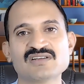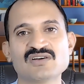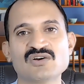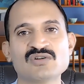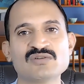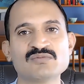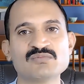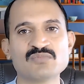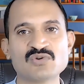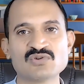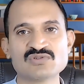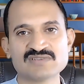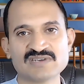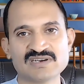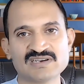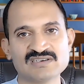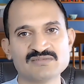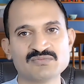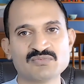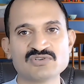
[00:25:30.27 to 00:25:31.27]
on both
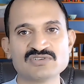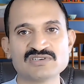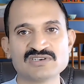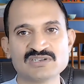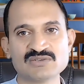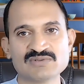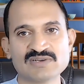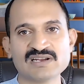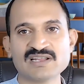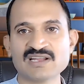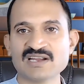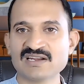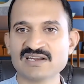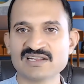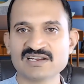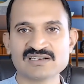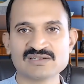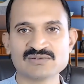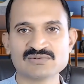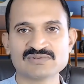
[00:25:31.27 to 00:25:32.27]
sides, positive side and
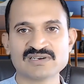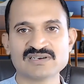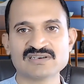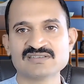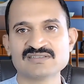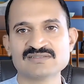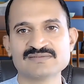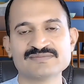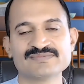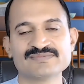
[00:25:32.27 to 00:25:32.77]
negative side.